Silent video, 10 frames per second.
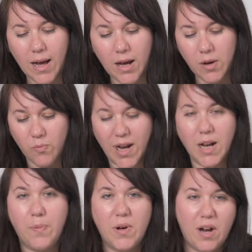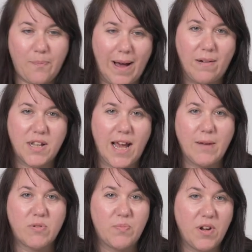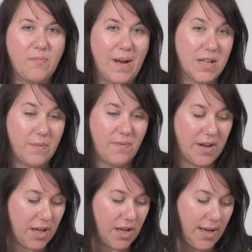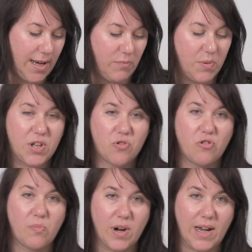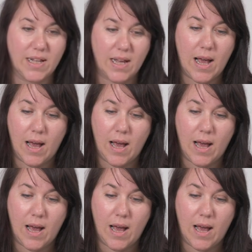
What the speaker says: We're going to put about a tablespoon of balsamic vinegar in with the strawberries.